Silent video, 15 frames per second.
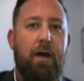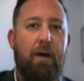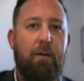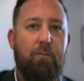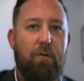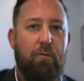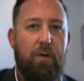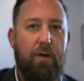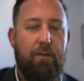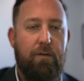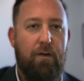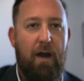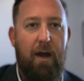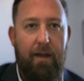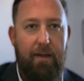We're one of
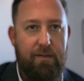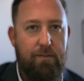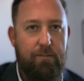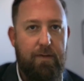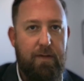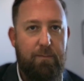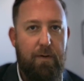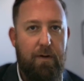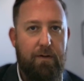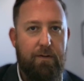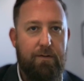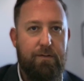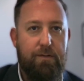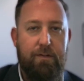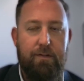their ISV
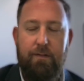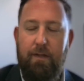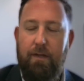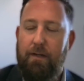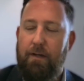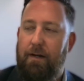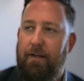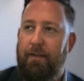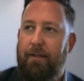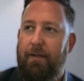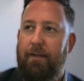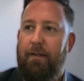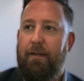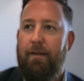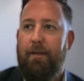partners, as they call it.